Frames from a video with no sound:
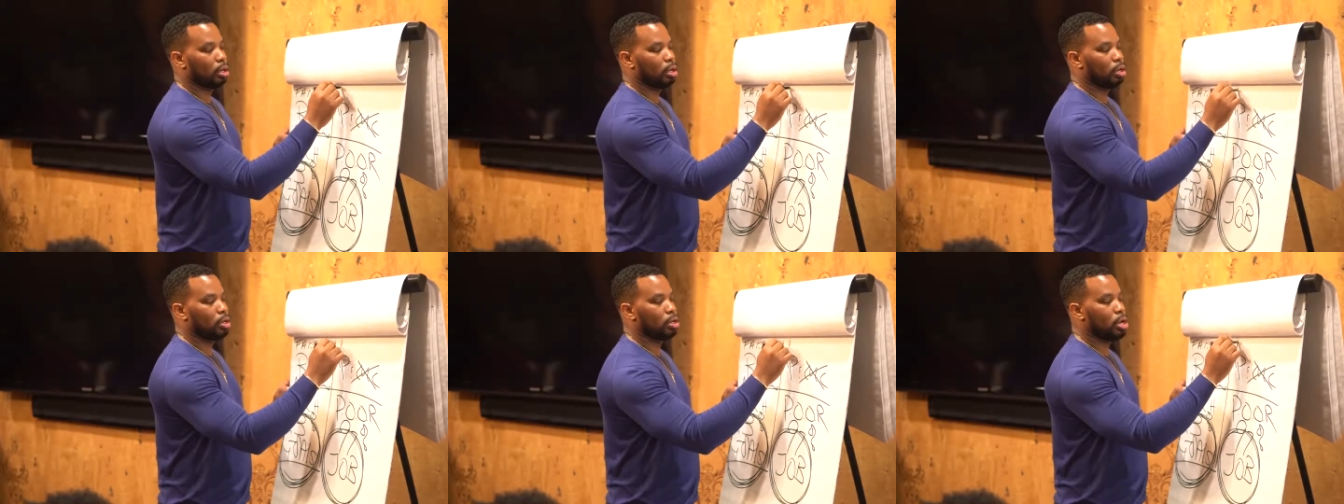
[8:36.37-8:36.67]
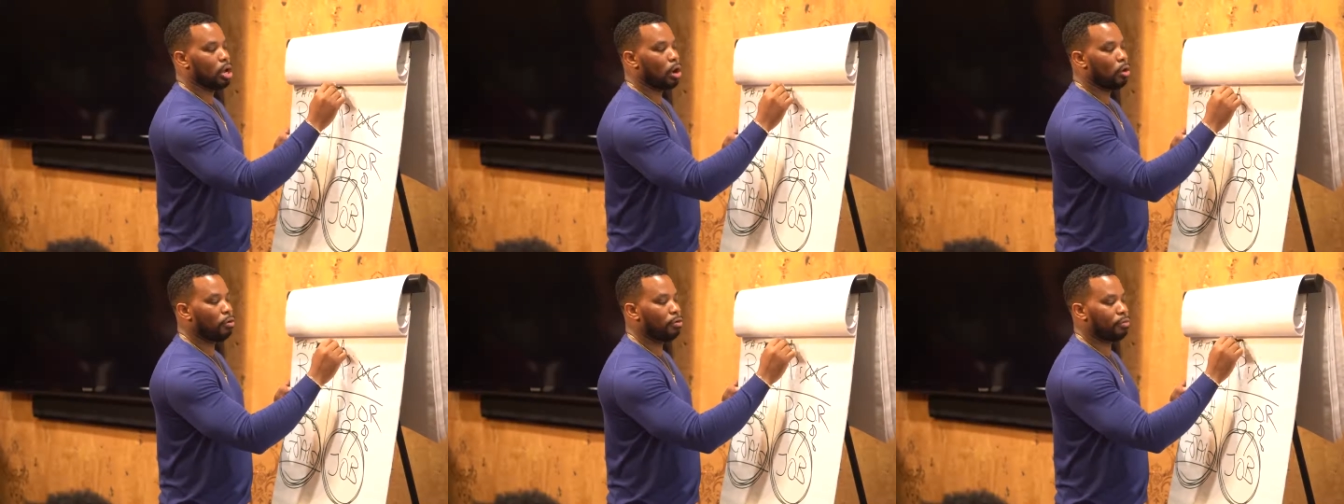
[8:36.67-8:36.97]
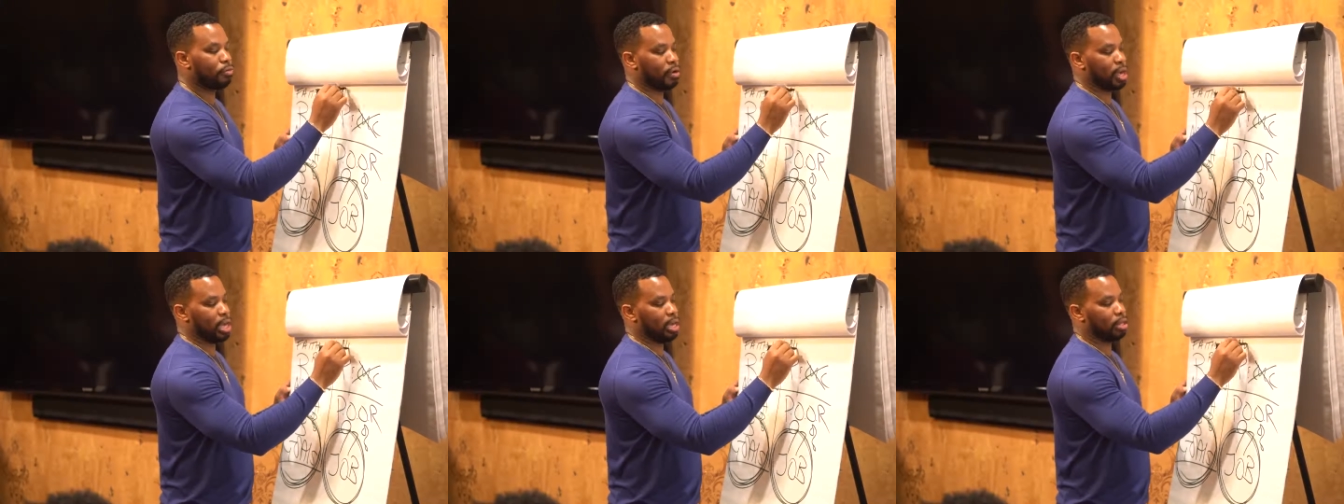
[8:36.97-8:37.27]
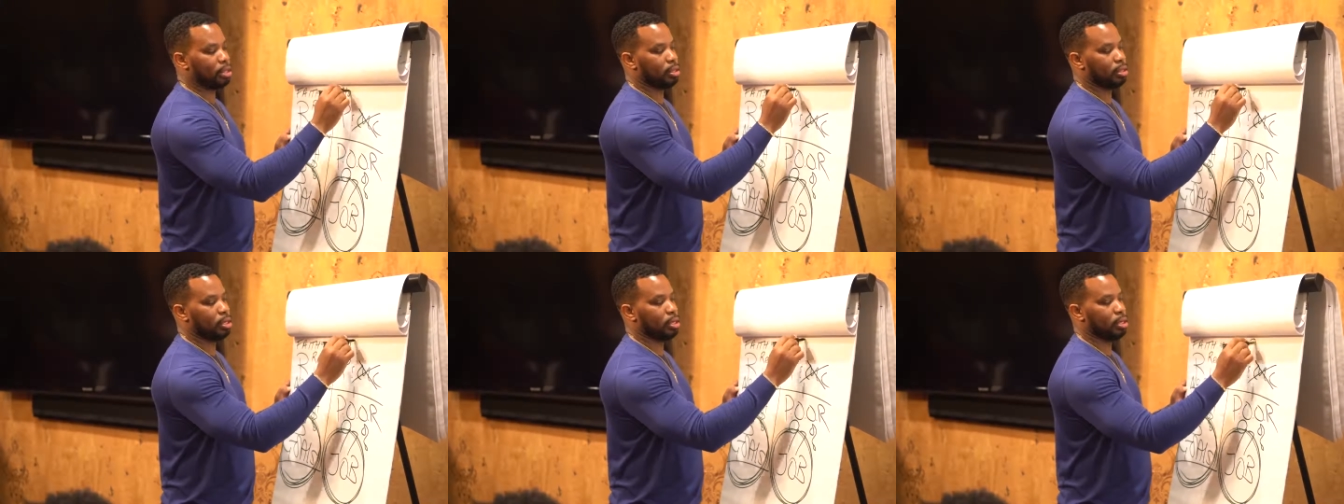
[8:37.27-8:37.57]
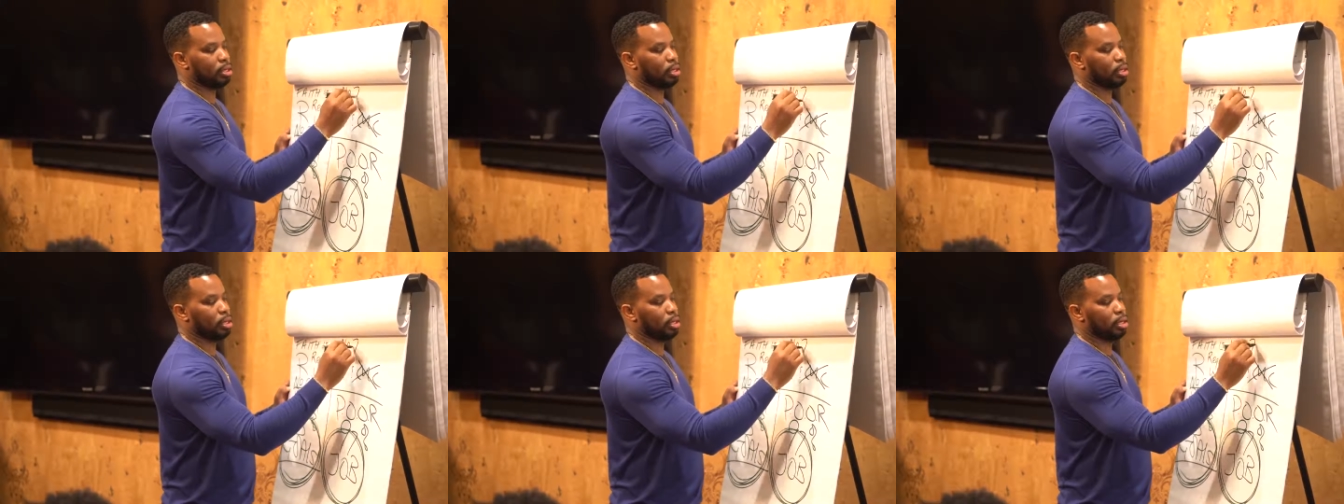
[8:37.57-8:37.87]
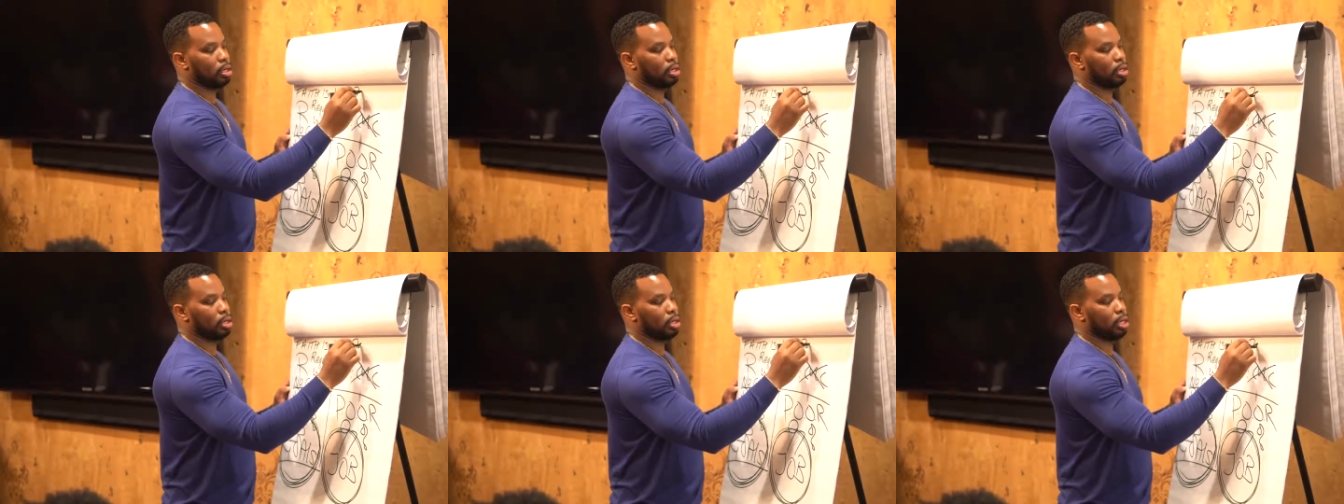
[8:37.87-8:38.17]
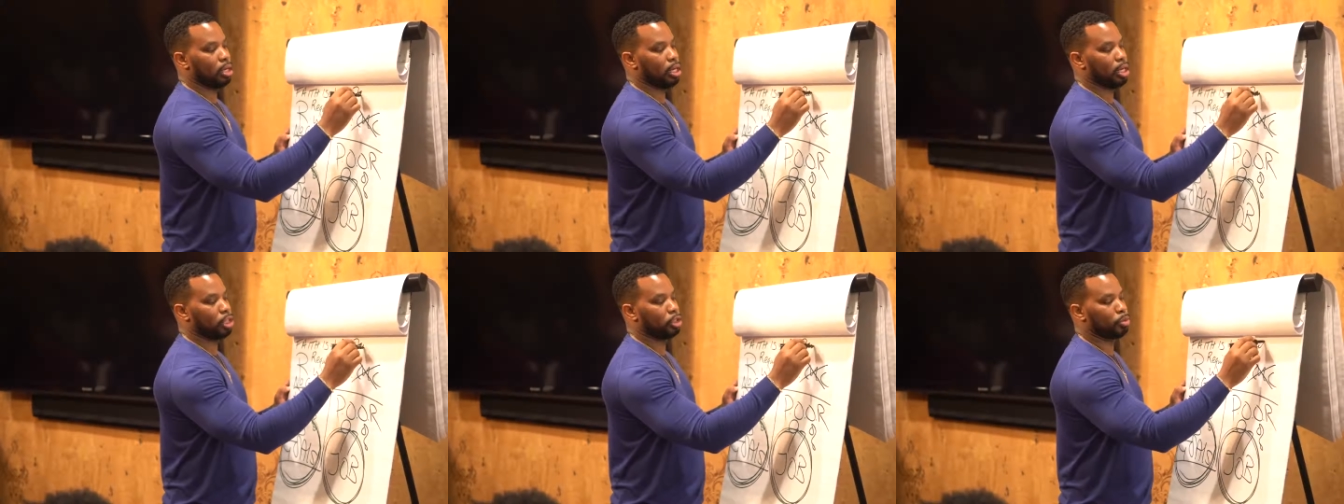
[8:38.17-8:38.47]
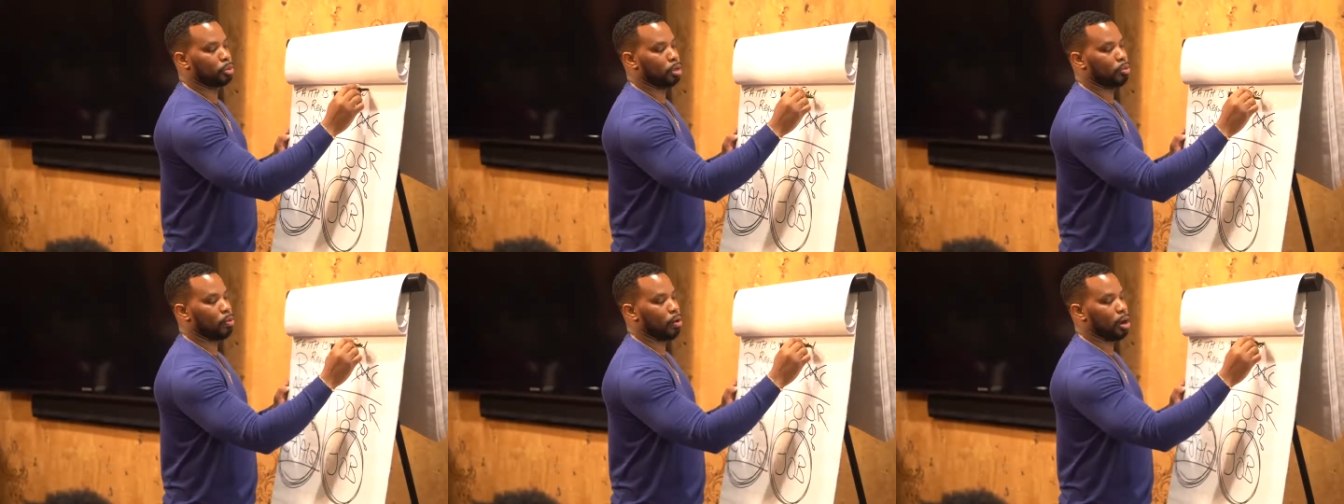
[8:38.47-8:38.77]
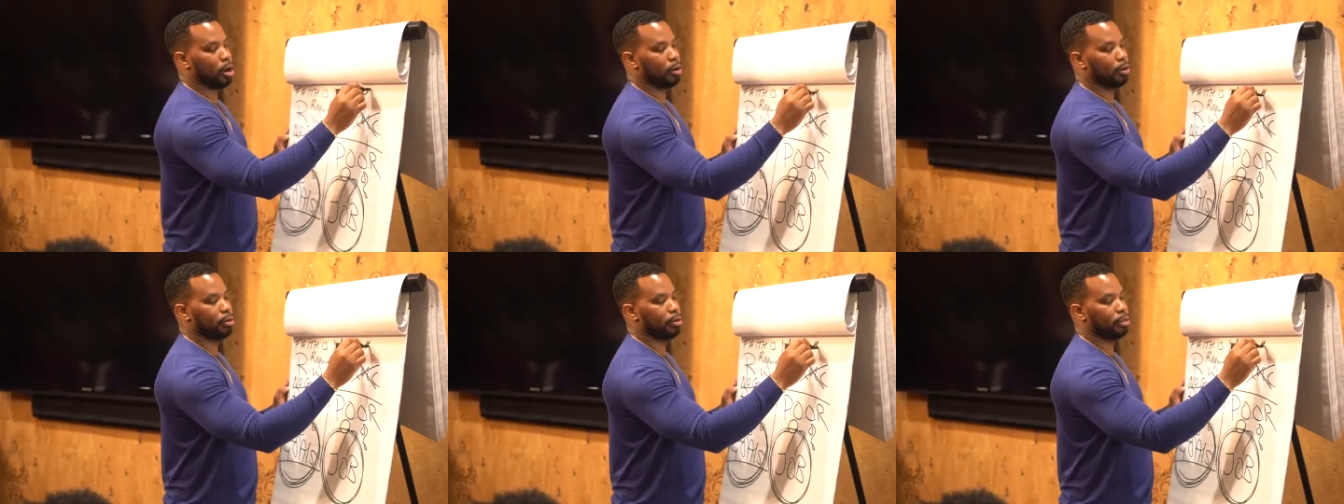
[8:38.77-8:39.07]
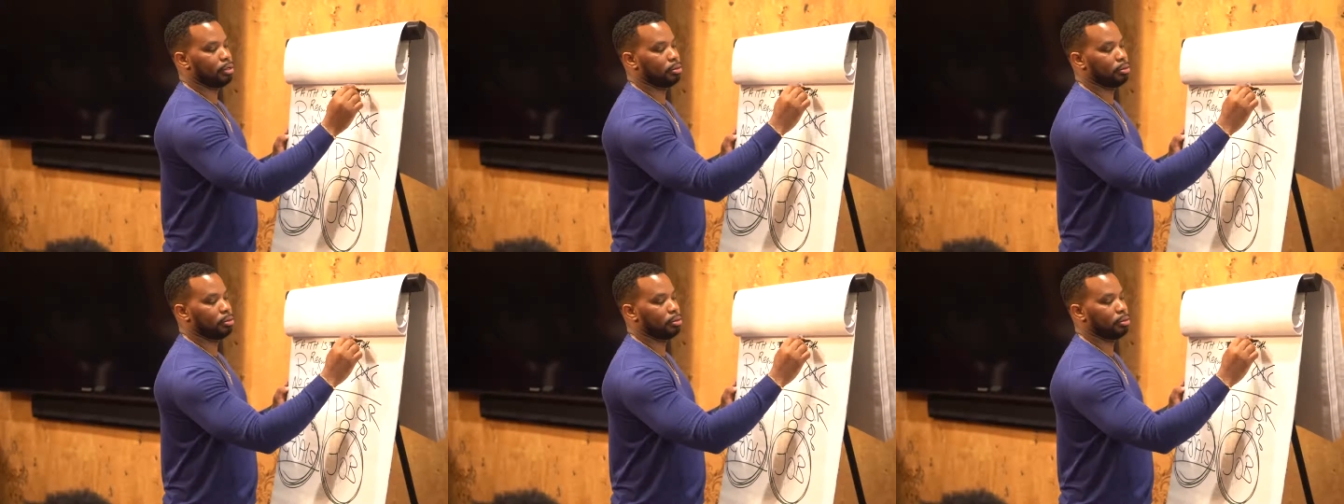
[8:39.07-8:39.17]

no faith is required.